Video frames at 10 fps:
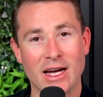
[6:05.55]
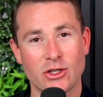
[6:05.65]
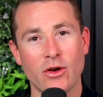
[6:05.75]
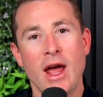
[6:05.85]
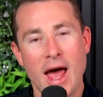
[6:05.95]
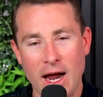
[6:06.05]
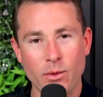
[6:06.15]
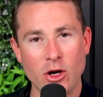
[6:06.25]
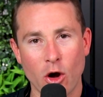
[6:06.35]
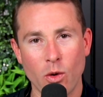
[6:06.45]
So how do
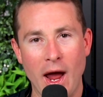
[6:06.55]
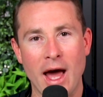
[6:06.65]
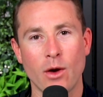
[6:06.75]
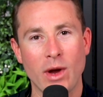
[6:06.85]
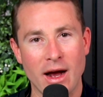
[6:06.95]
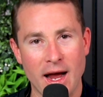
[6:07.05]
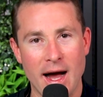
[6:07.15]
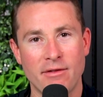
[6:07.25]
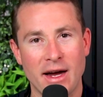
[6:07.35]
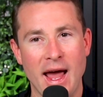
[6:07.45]
we know, how do we
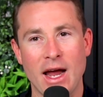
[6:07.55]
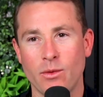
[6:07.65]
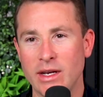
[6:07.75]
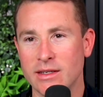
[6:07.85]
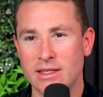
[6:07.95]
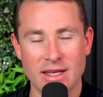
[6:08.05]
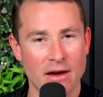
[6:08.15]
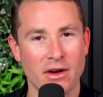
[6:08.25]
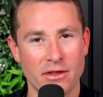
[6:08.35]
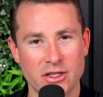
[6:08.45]
uncover, how do we
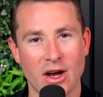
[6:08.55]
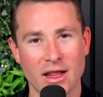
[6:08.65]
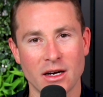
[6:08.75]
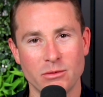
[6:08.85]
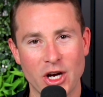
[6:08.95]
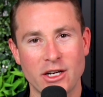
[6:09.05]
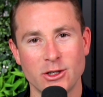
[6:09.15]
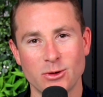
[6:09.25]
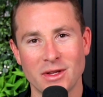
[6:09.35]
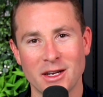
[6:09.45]
discover the silent
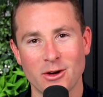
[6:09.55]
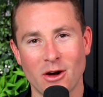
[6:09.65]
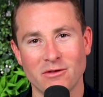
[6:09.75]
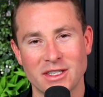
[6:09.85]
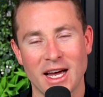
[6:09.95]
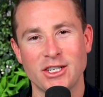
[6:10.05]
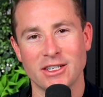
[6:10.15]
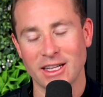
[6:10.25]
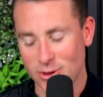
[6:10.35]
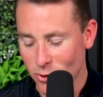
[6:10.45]
objections within a conversation?
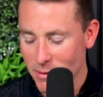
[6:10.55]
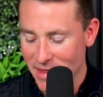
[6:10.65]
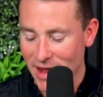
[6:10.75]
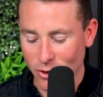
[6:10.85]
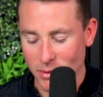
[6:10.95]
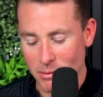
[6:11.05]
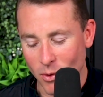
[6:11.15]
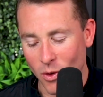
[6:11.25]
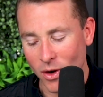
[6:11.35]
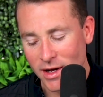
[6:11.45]
Let's talk about that a little bit
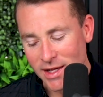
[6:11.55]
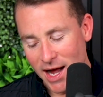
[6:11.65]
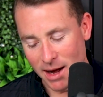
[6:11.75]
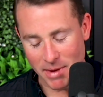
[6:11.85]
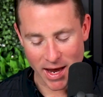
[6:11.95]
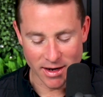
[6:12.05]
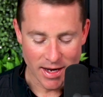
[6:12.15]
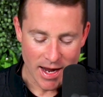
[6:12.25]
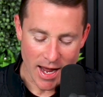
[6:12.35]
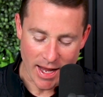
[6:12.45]
more. And
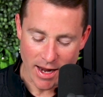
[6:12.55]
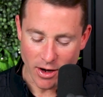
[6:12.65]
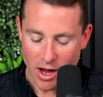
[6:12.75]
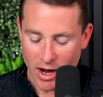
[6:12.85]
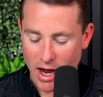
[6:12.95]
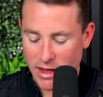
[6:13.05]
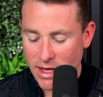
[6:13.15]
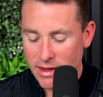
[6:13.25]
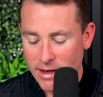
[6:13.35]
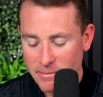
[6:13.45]
again, I
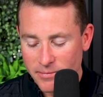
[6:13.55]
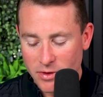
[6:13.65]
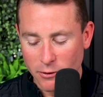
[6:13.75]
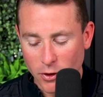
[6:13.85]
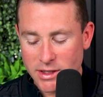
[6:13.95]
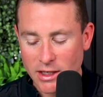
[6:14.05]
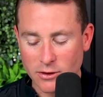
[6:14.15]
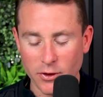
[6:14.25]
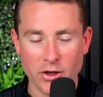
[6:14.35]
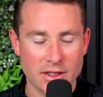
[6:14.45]
think that the first things
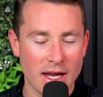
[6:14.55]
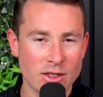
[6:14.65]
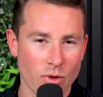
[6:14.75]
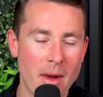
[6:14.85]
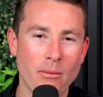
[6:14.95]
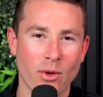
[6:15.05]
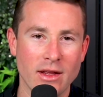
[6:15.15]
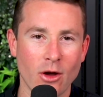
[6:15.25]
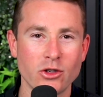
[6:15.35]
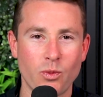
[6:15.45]
first is remembering
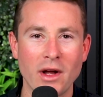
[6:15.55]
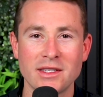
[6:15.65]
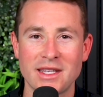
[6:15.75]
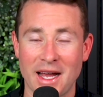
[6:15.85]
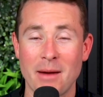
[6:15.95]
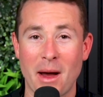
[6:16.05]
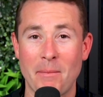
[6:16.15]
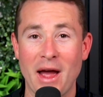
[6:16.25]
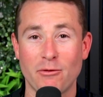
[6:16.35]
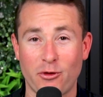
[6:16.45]
those ones that come up
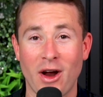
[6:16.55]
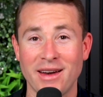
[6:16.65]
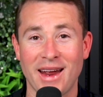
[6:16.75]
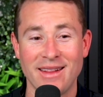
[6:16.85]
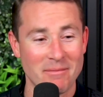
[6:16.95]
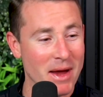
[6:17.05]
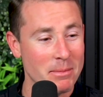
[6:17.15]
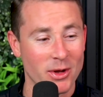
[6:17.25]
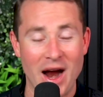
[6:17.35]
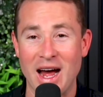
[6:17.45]
out front and the
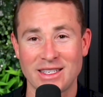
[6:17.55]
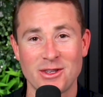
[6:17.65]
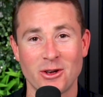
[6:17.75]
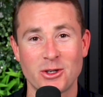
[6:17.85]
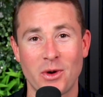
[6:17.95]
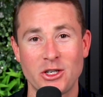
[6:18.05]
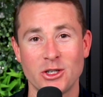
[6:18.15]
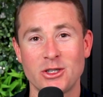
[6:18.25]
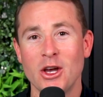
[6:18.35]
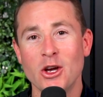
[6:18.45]
people are asking those
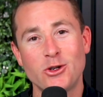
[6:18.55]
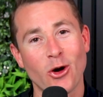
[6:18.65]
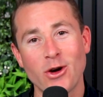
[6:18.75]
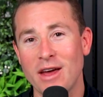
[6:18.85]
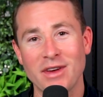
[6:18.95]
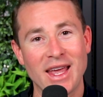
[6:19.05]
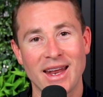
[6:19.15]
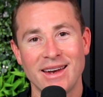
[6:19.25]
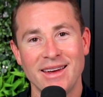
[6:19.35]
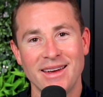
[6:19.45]
questions. Don't ever
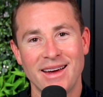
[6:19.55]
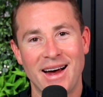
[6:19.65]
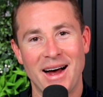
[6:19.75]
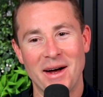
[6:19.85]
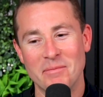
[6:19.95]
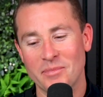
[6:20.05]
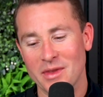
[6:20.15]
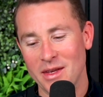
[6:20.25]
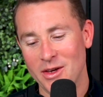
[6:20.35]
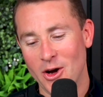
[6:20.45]
get
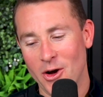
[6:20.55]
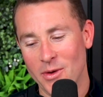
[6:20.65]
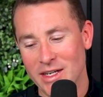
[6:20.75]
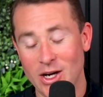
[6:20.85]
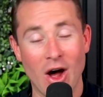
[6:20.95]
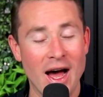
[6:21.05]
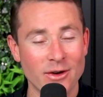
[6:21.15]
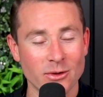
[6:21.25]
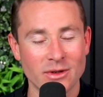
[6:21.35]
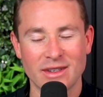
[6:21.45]

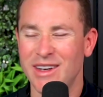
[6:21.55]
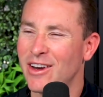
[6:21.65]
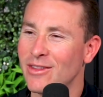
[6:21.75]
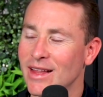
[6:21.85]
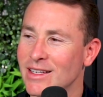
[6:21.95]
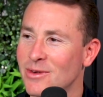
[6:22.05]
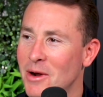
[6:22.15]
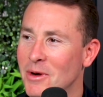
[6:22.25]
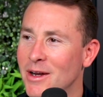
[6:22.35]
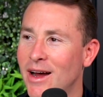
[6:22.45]
entitled. I don't think that's the right word.